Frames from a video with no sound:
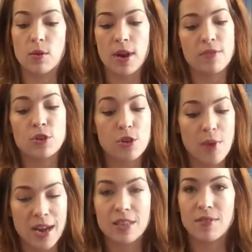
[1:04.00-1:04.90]
or after you
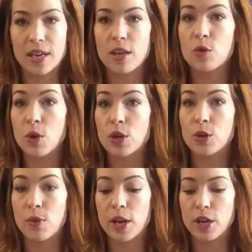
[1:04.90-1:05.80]
activate it while
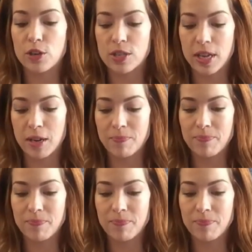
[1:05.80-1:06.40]
you're running your city.